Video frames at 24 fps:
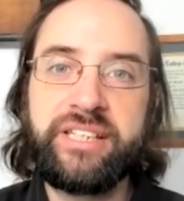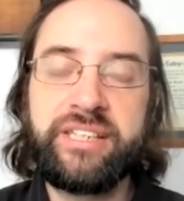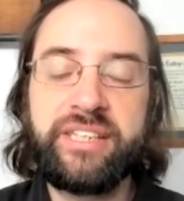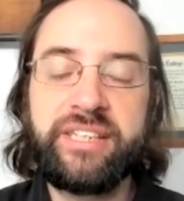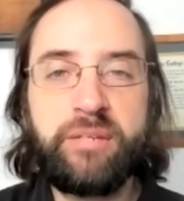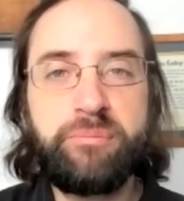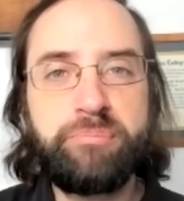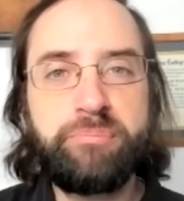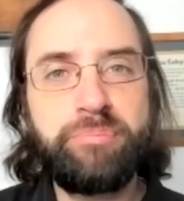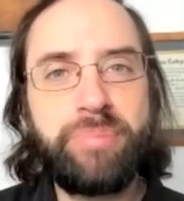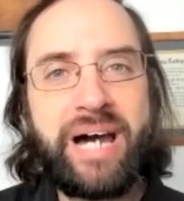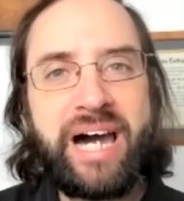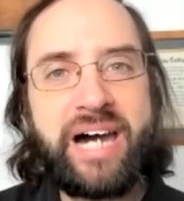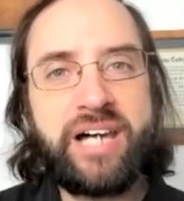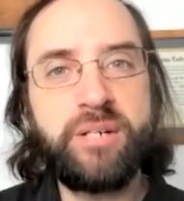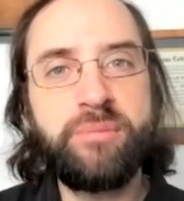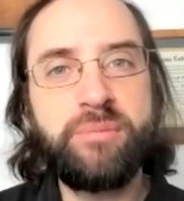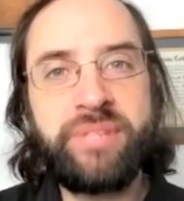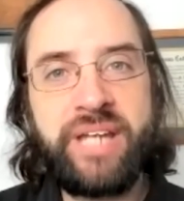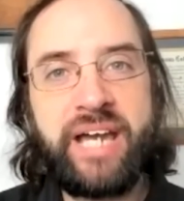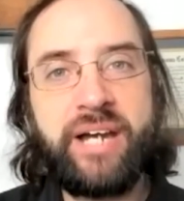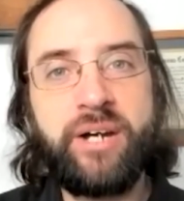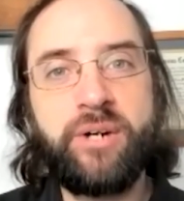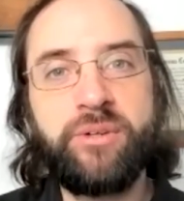they
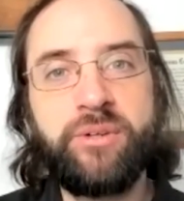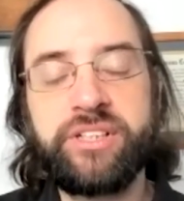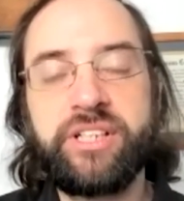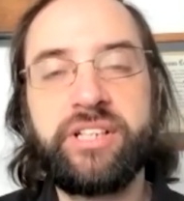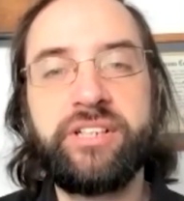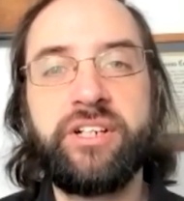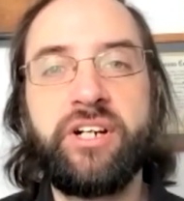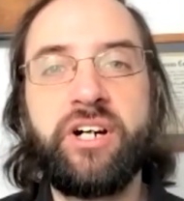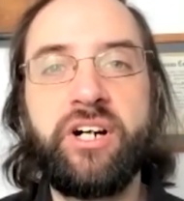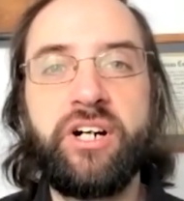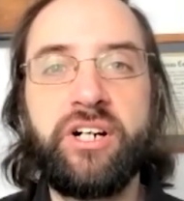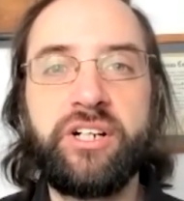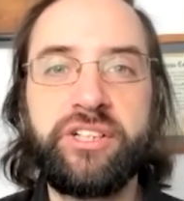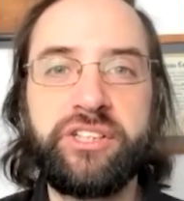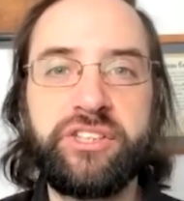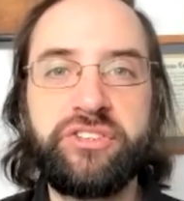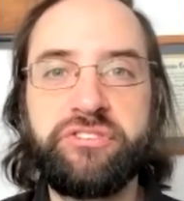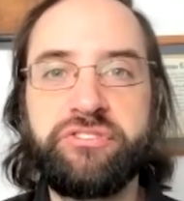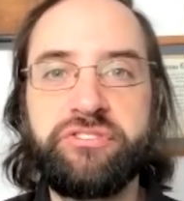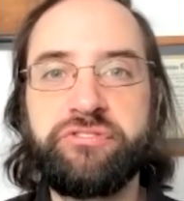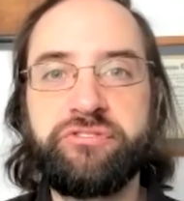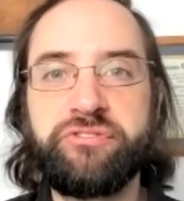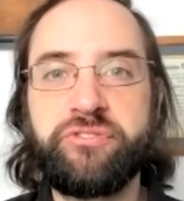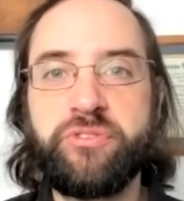bottomed out on
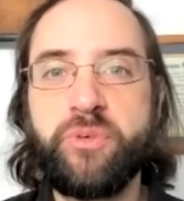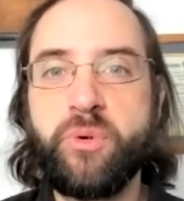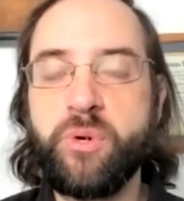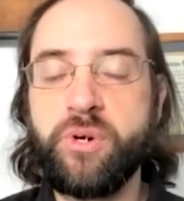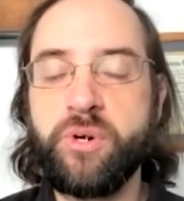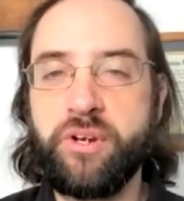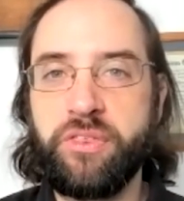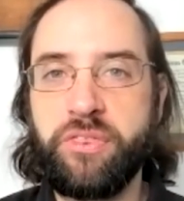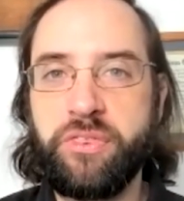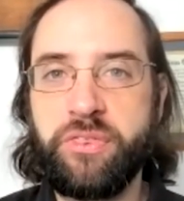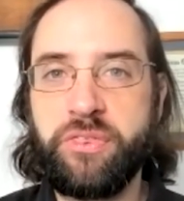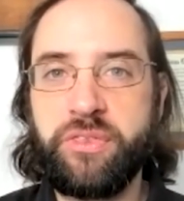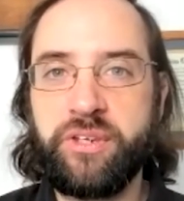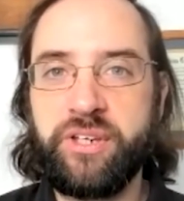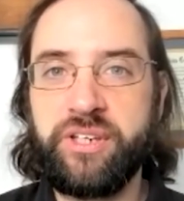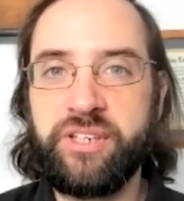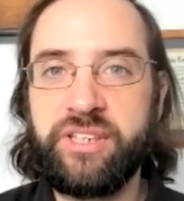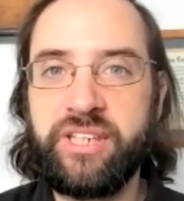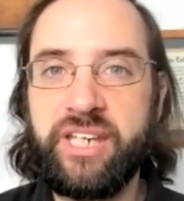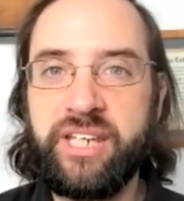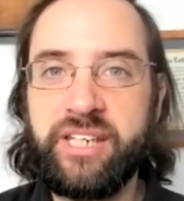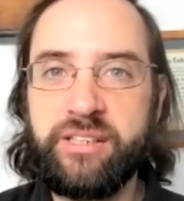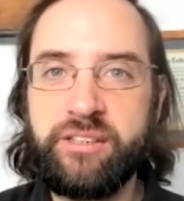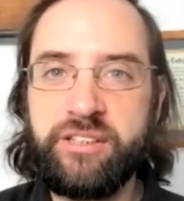August 4th,
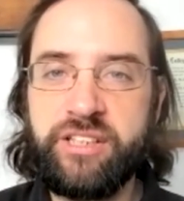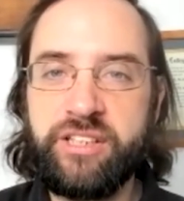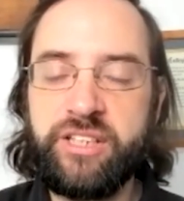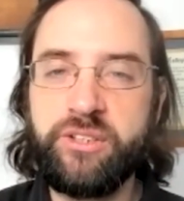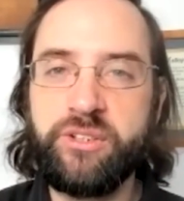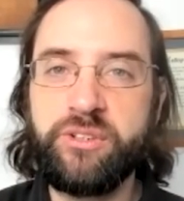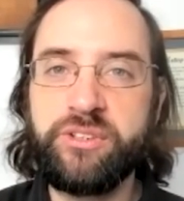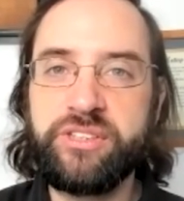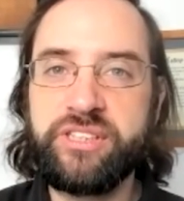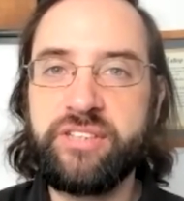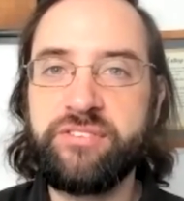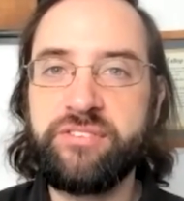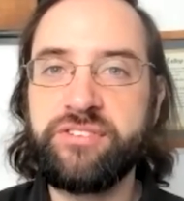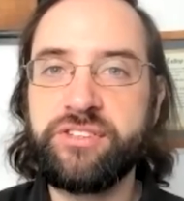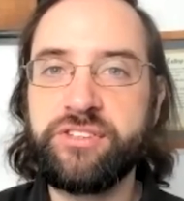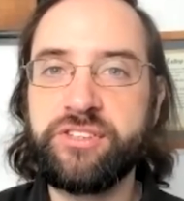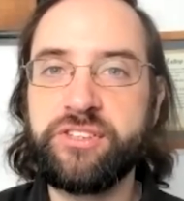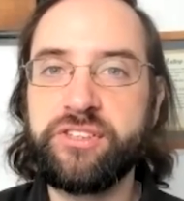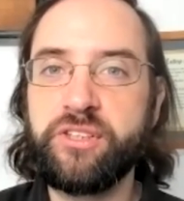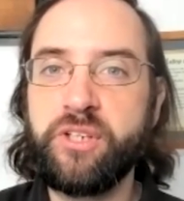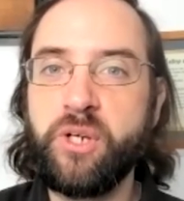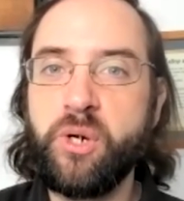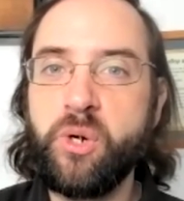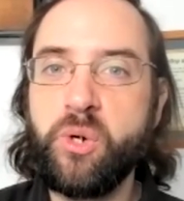and then yields have
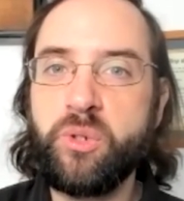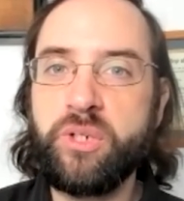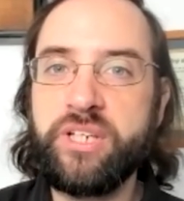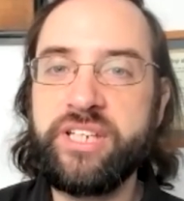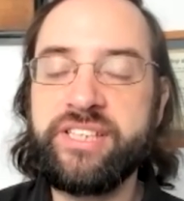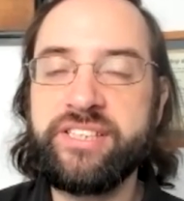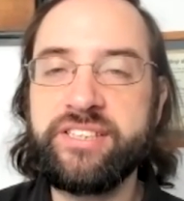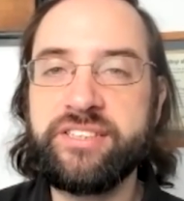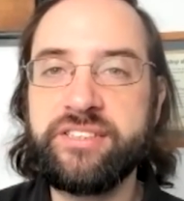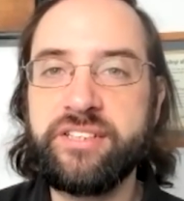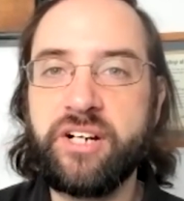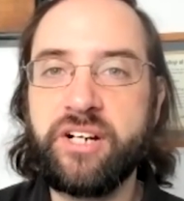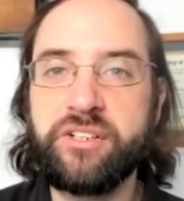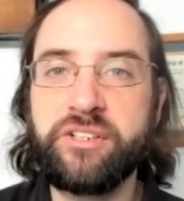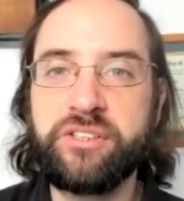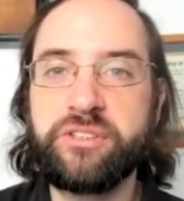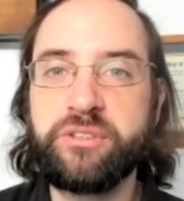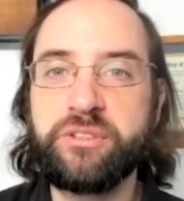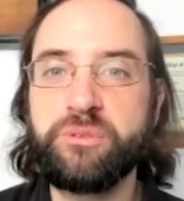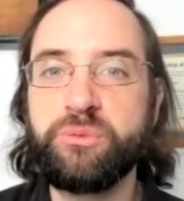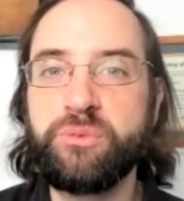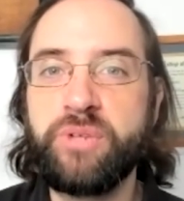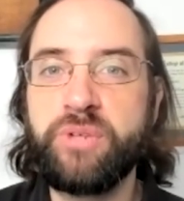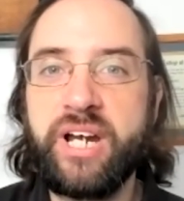slowly started
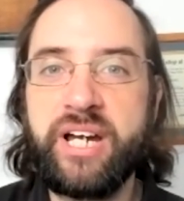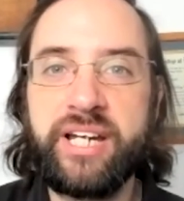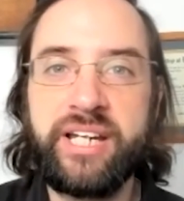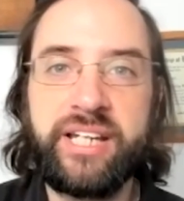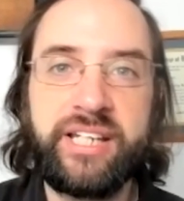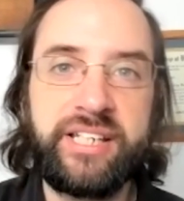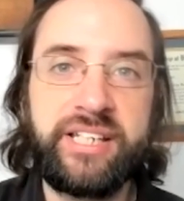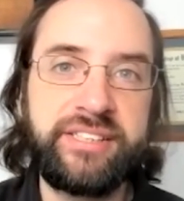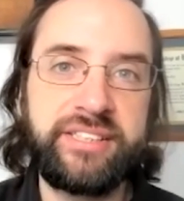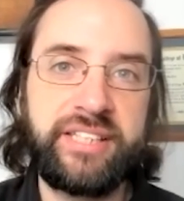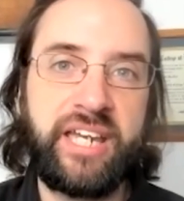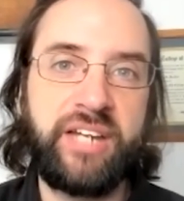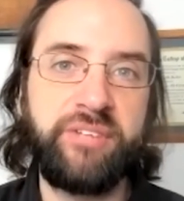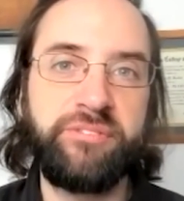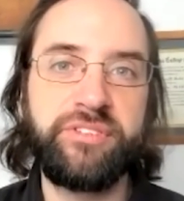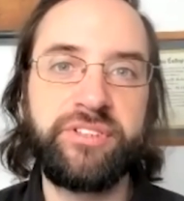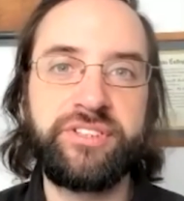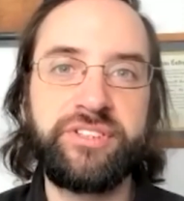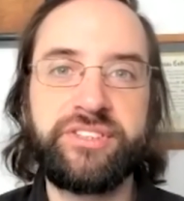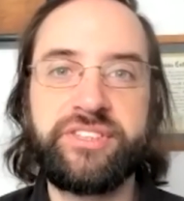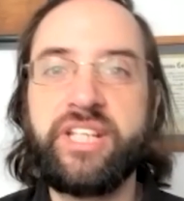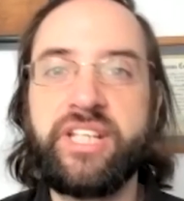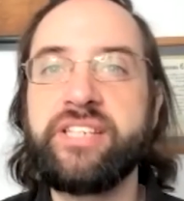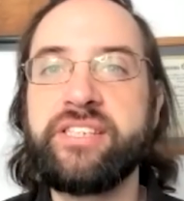to rise ever
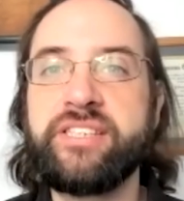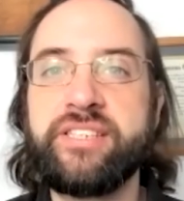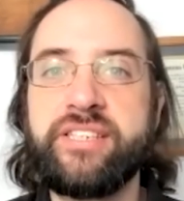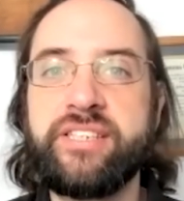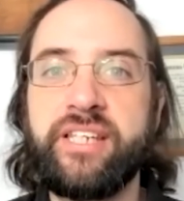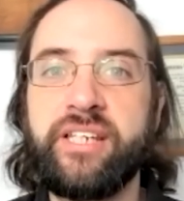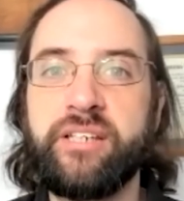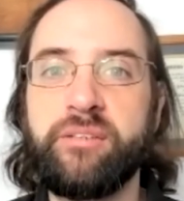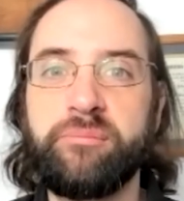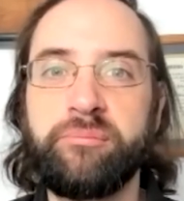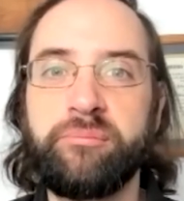since then.